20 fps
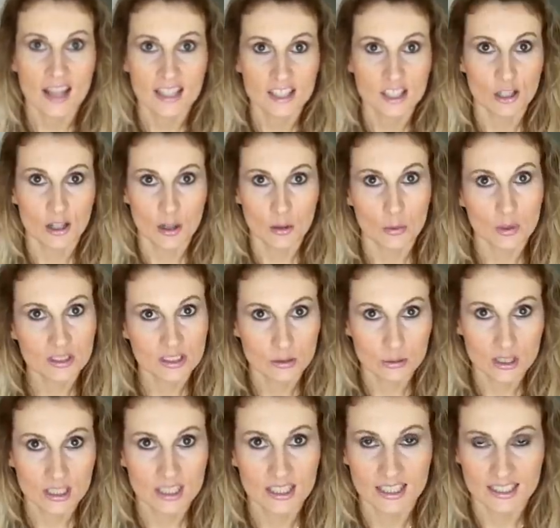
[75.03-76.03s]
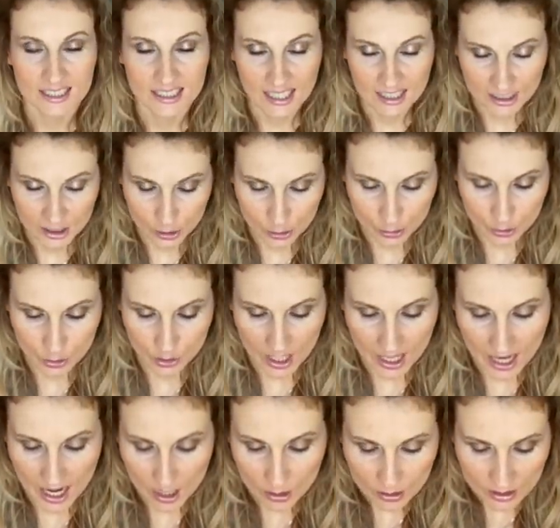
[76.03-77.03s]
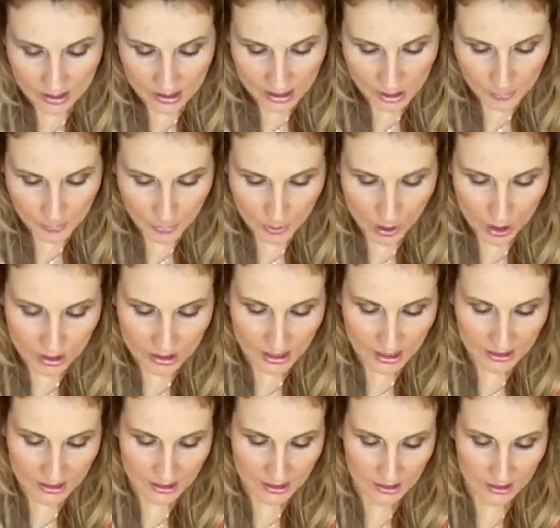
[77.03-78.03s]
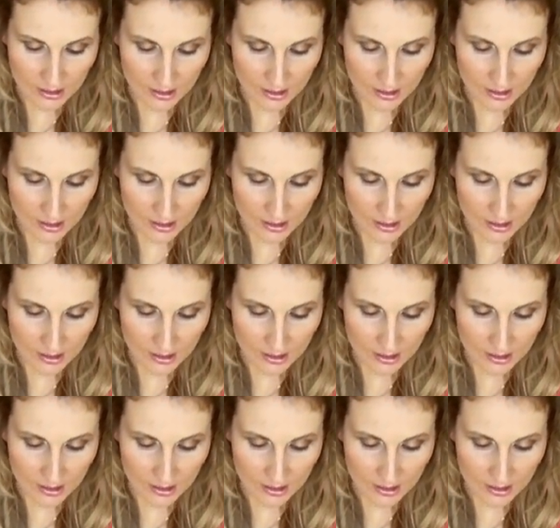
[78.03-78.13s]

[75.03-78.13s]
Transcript: So I was really excited to try out this product.